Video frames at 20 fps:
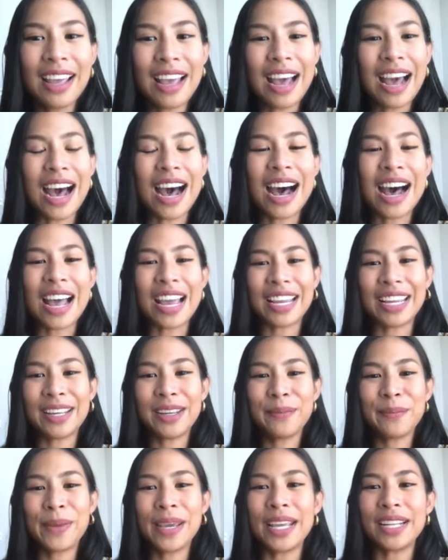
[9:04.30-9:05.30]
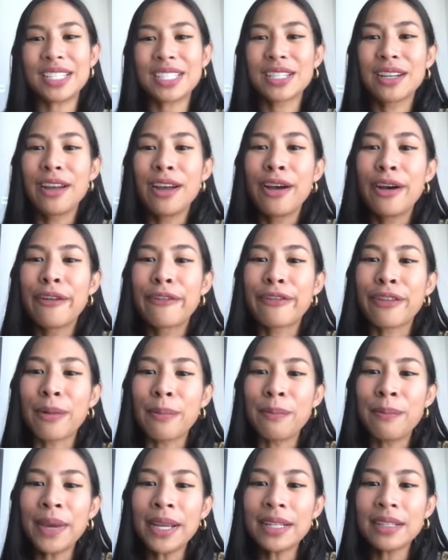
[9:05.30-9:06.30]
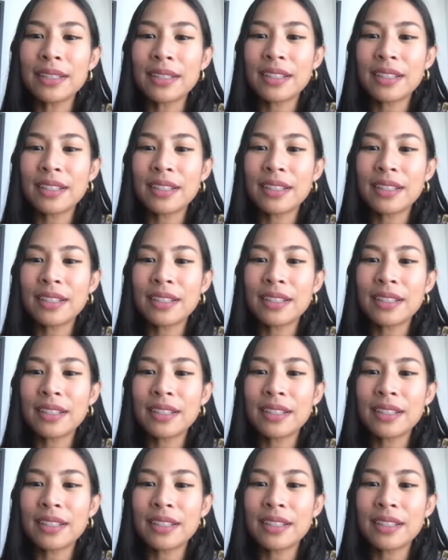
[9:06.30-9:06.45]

high pitch, from mid